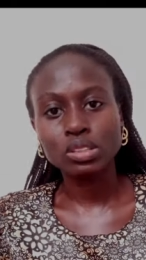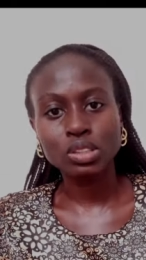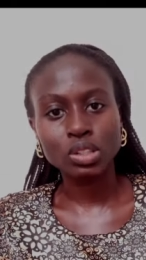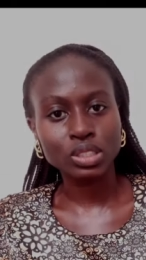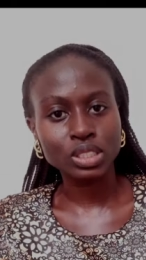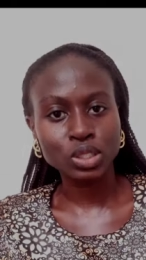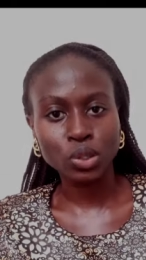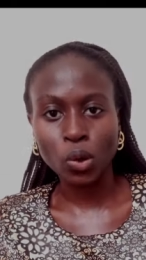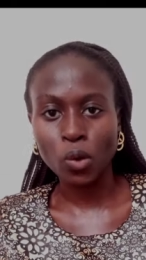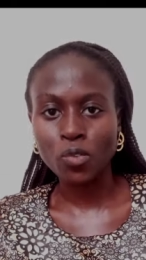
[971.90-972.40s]

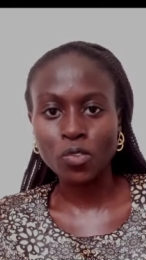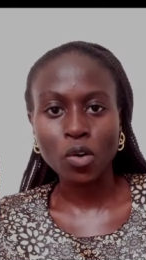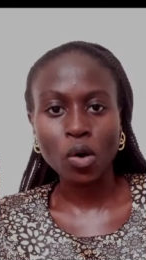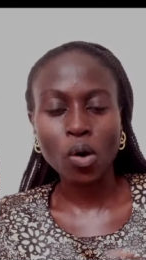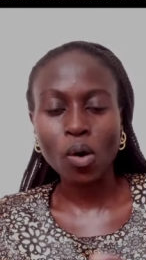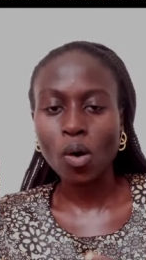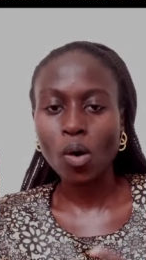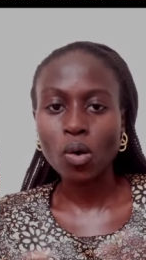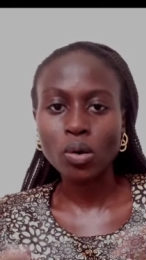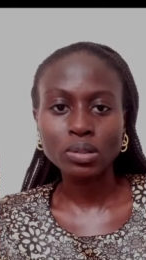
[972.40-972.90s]
doesn't go for
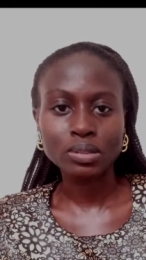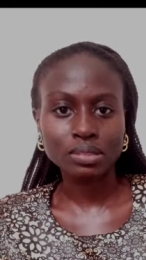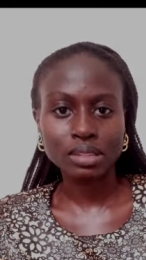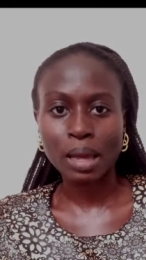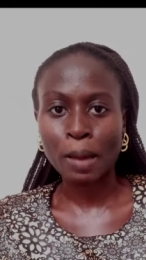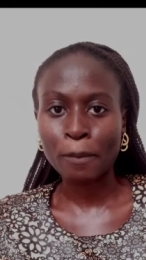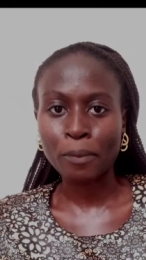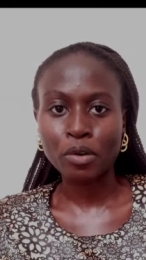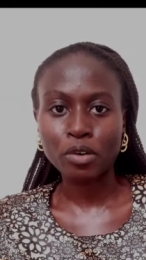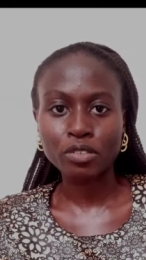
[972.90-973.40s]
all
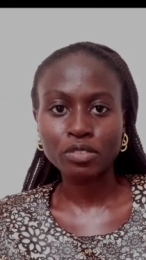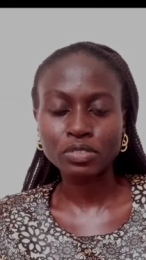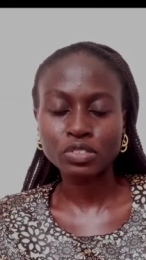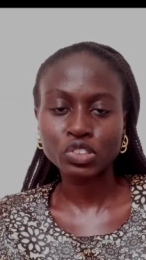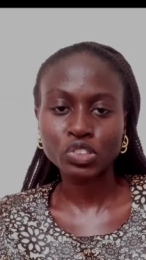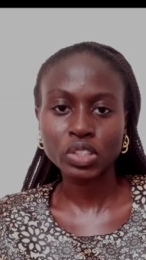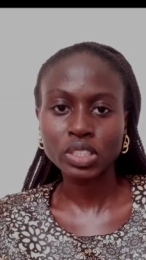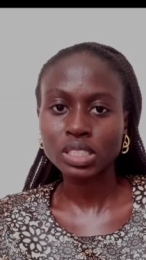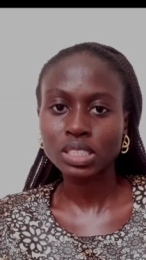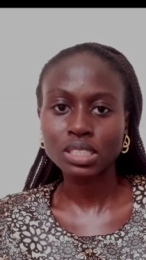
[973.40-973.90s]
type of
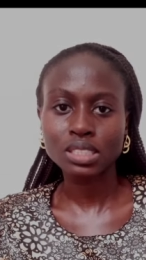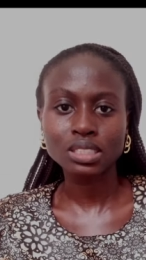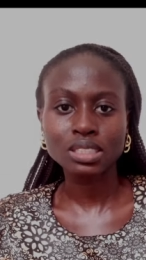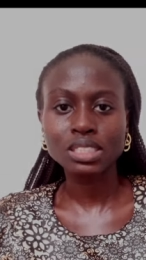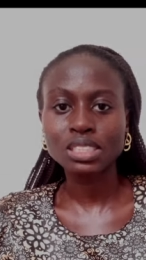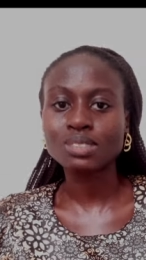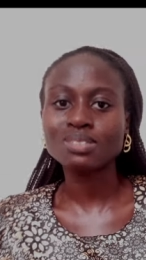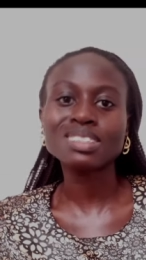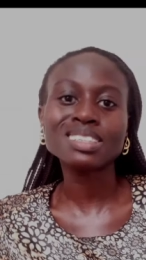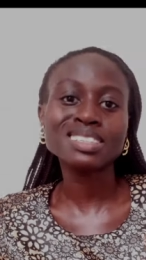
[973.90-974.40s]
dresses.
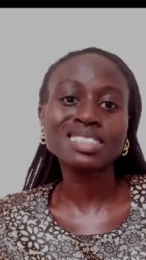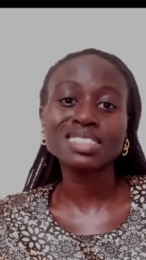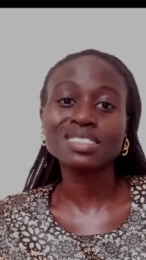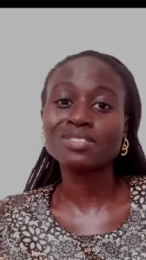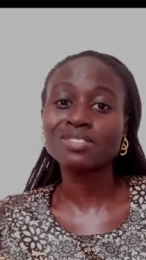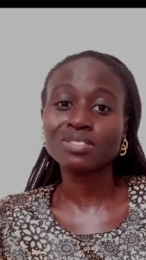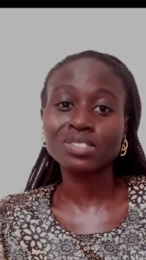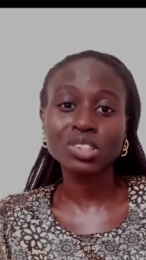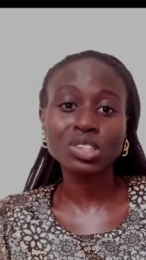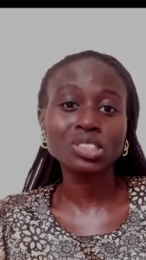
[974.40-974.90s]
This
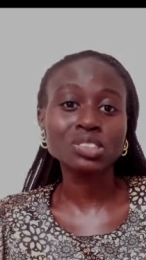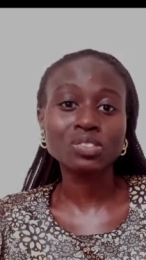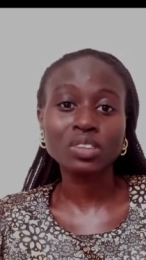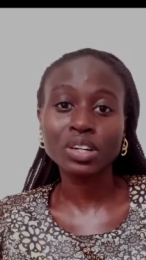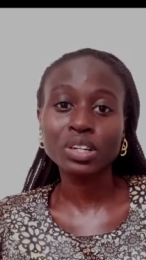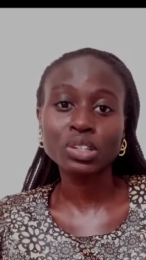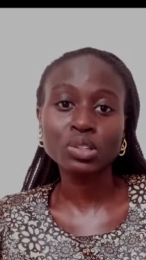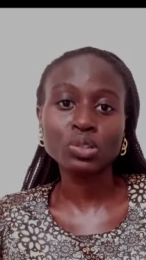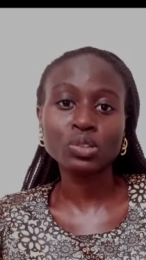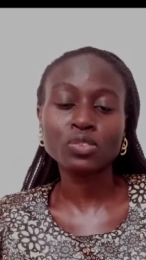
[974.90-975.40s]
is just
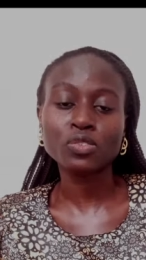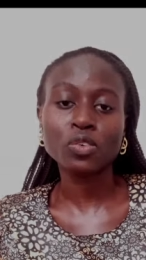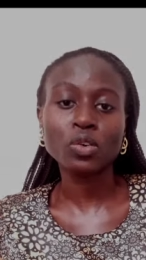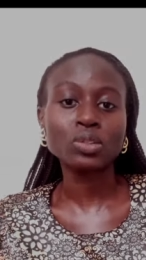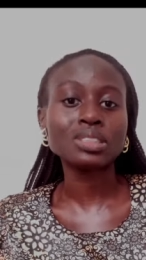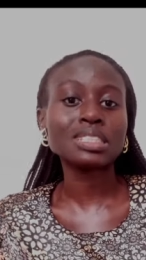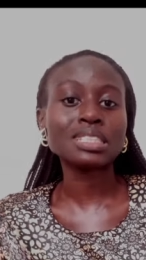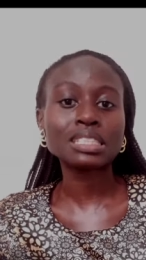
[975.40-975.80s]
very good for